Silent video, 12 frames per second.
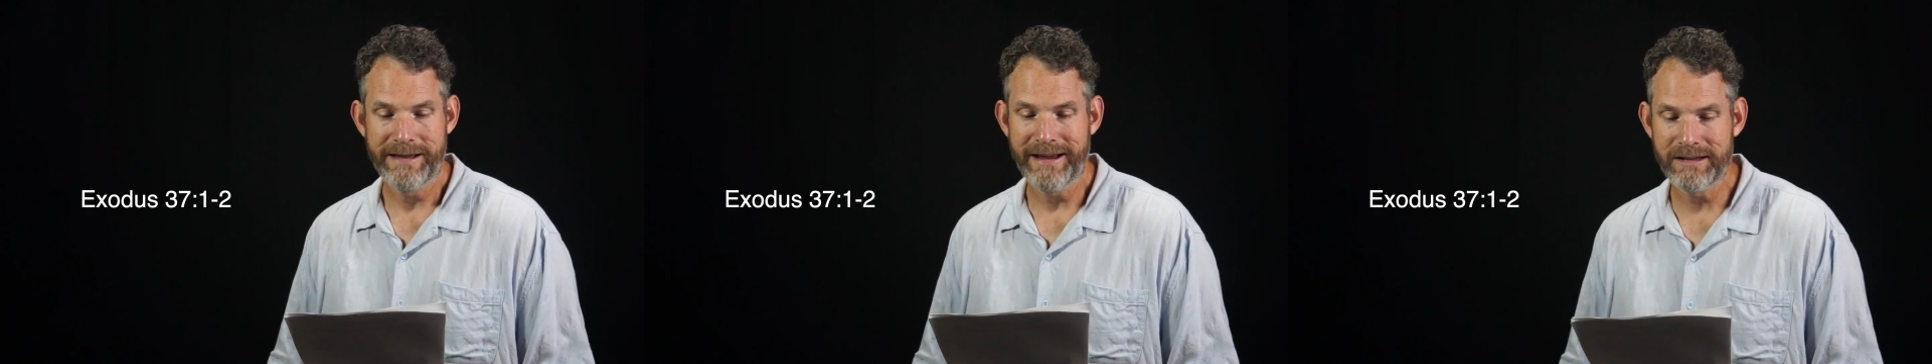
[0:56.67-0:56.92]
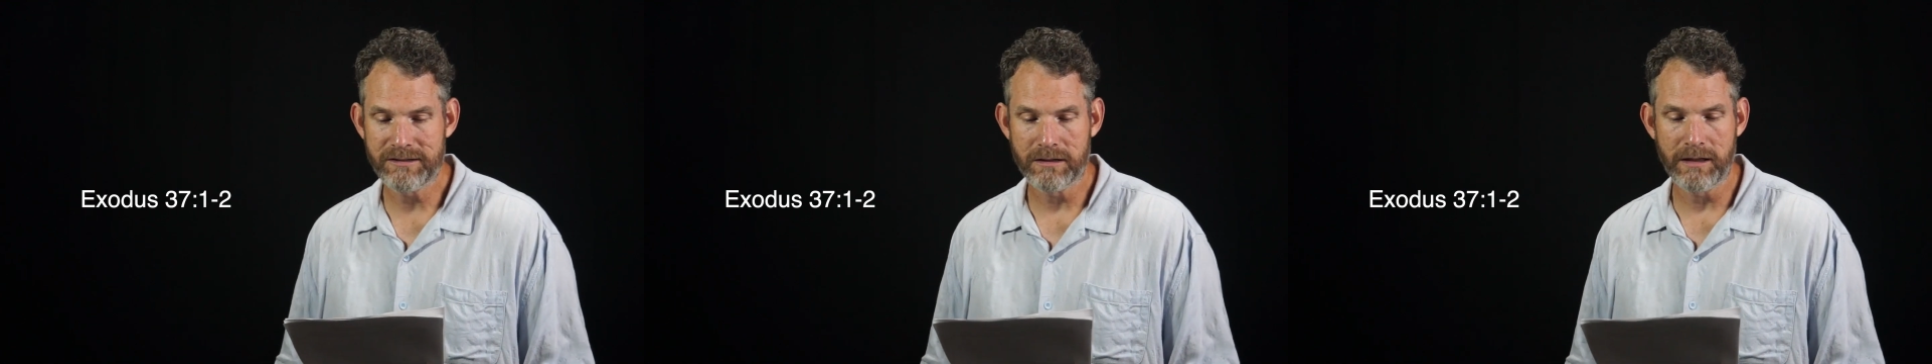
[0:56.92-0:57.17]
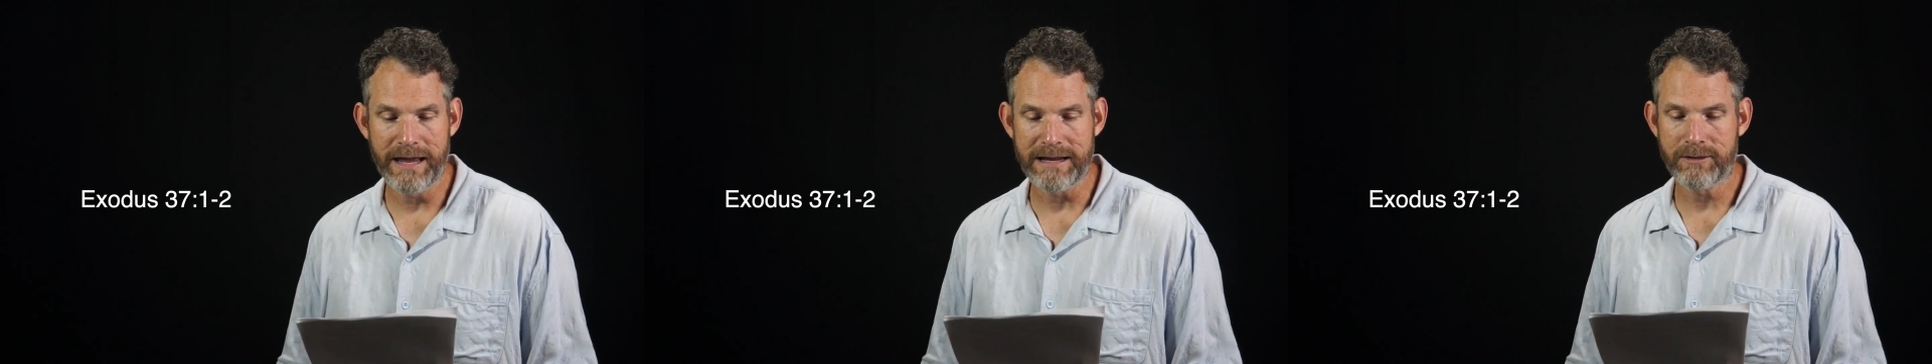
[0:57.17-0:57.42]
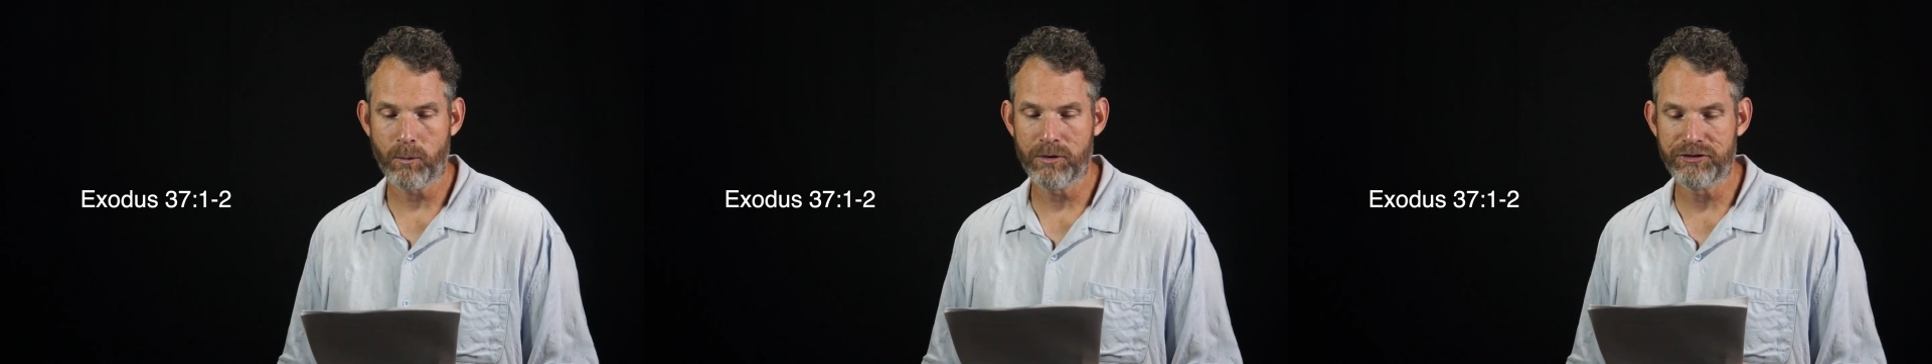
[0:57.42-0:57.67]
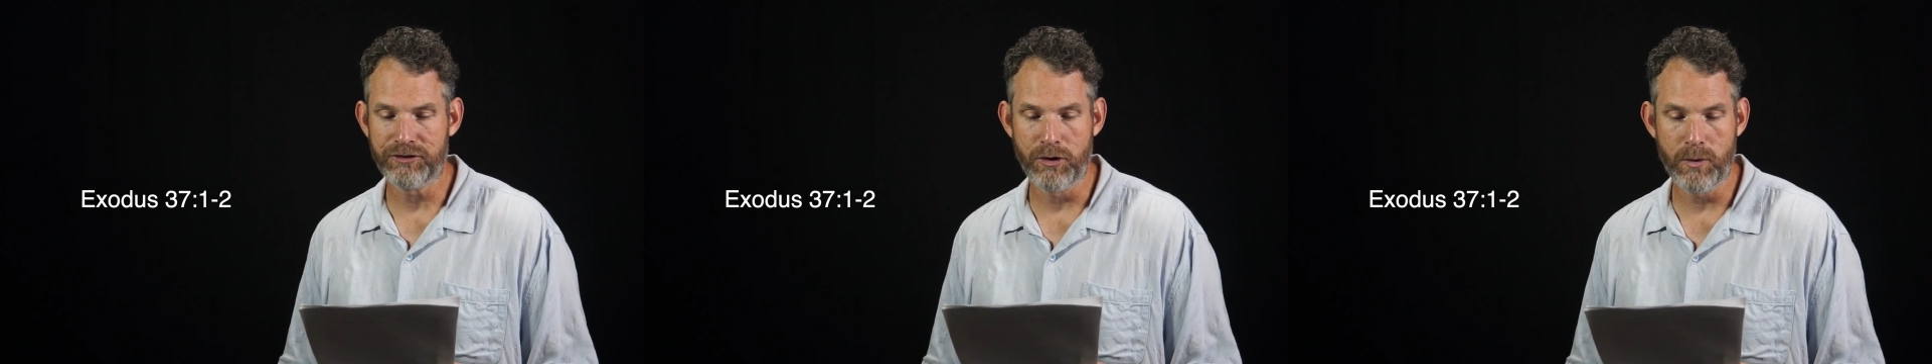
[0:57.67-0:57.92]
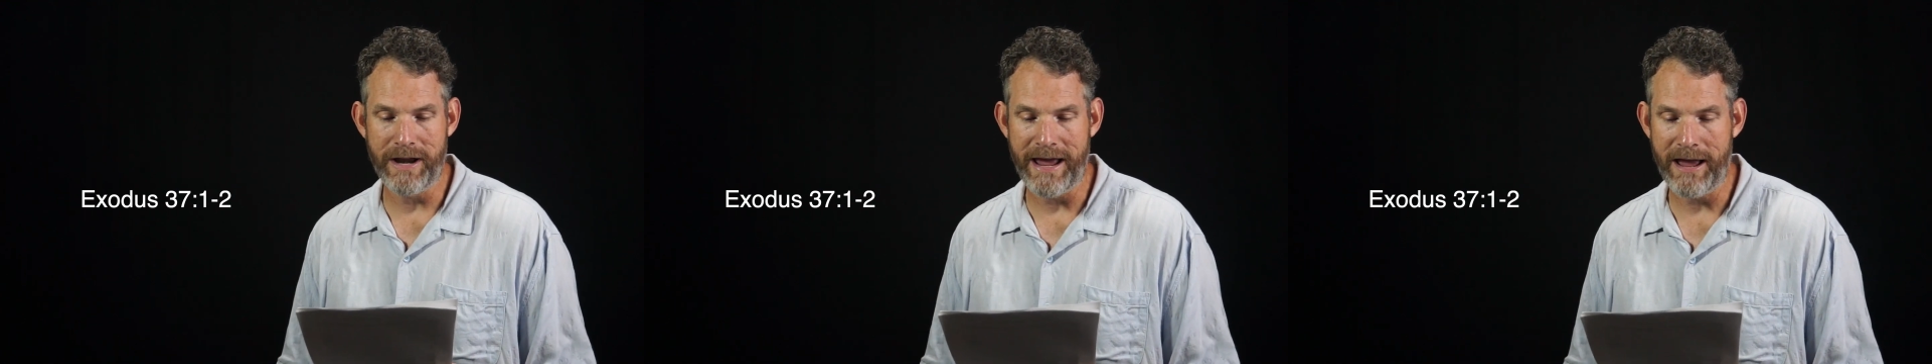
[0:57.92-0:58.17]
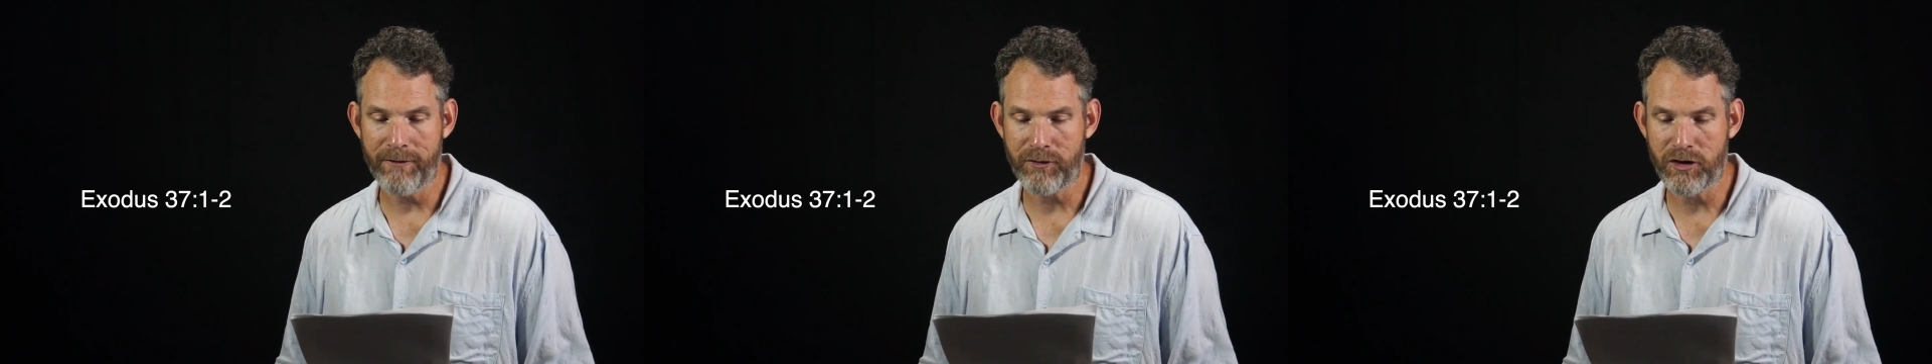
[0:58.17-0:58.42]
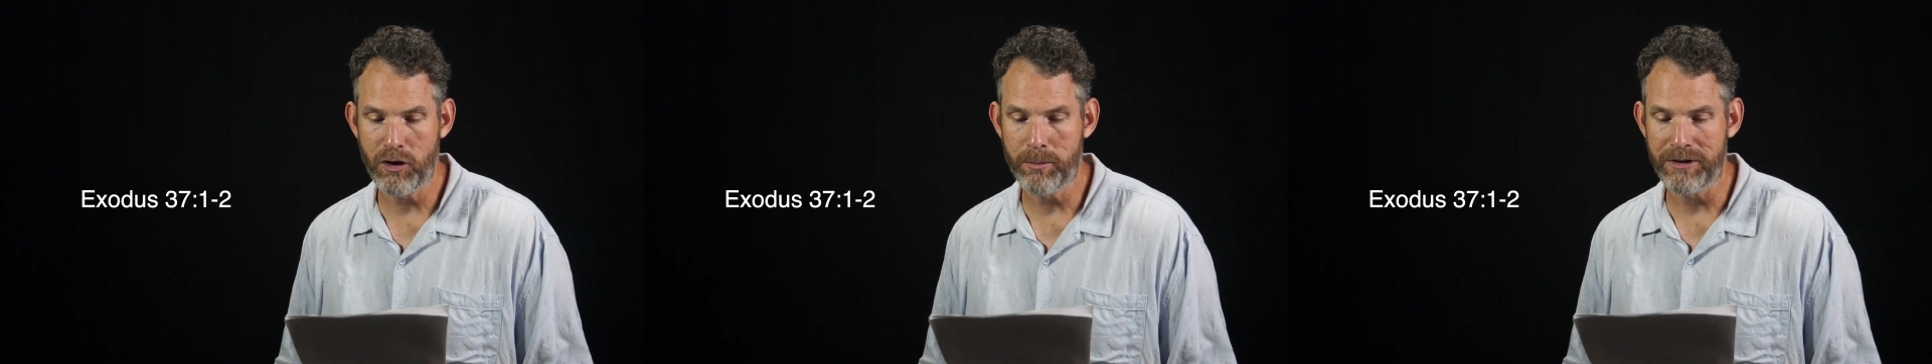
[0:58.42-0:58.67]
Its length was two and a
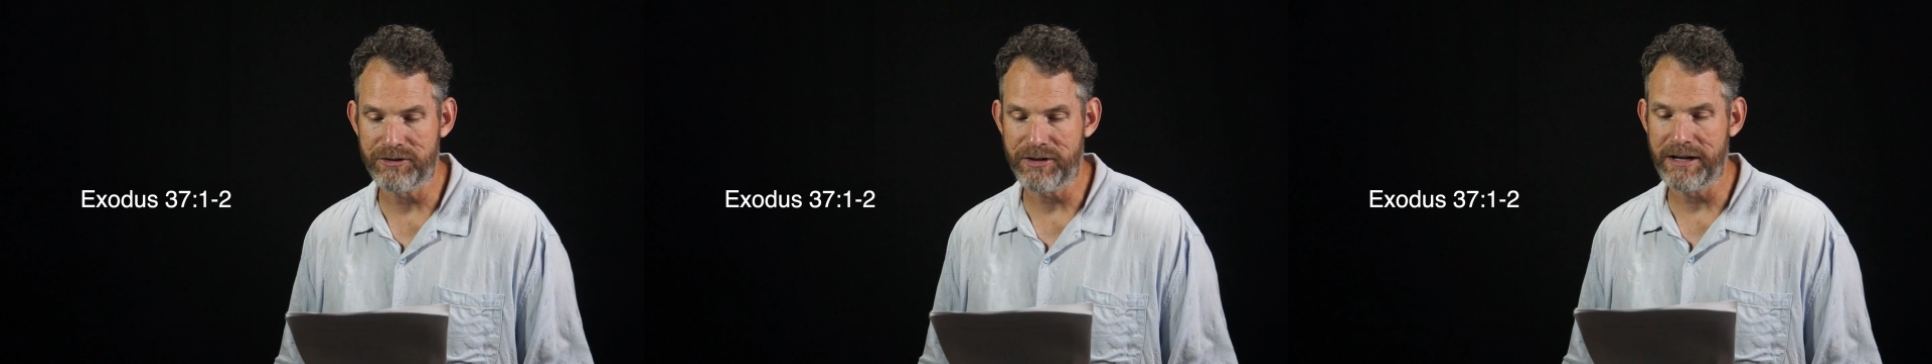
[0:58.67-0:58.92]
half cubits,